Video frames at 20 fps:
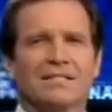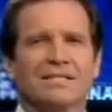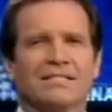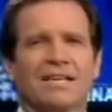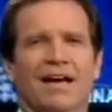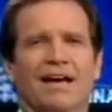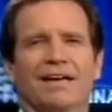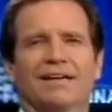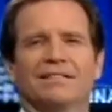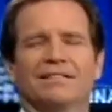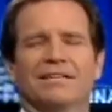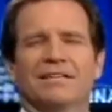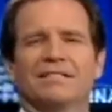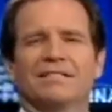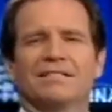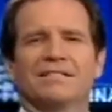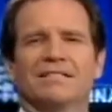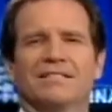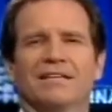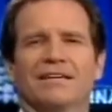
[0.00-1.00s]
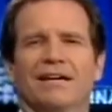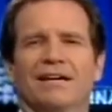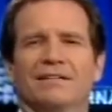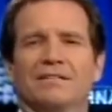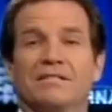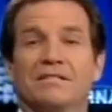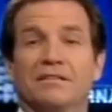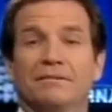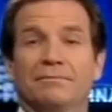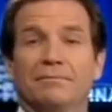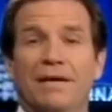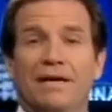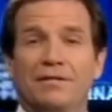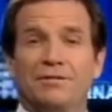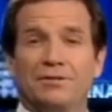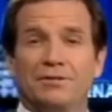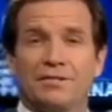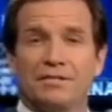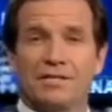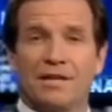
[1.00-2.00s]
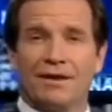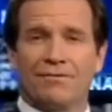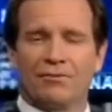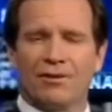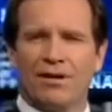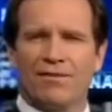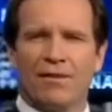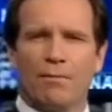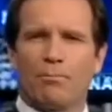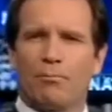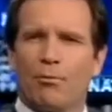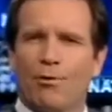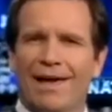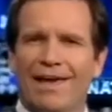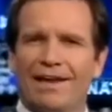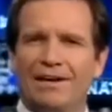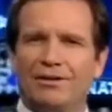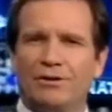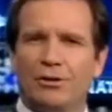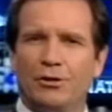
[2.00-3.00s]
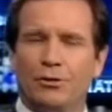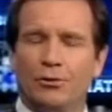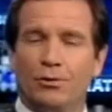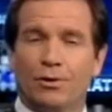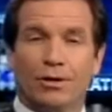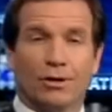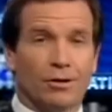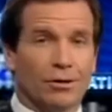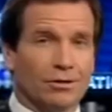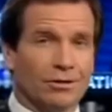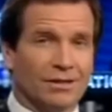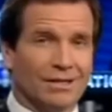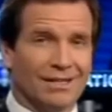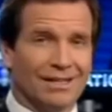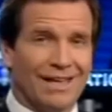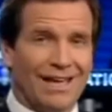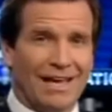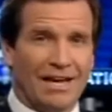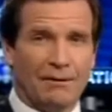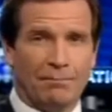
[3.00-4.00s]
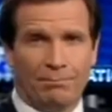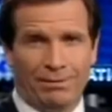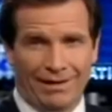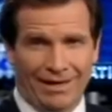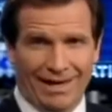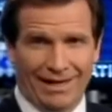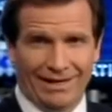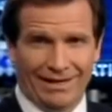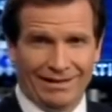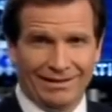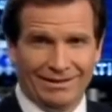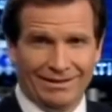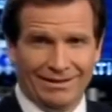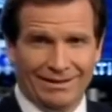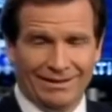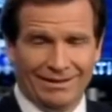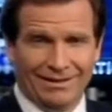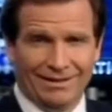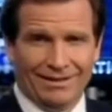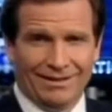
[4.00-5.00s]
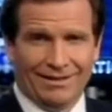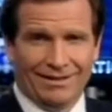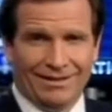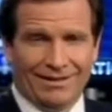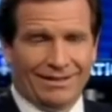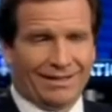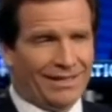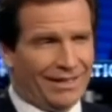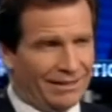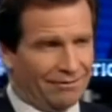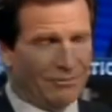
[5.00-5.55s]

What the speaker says: Scientists announced the major discovery of a brand new Earth-like planet. Get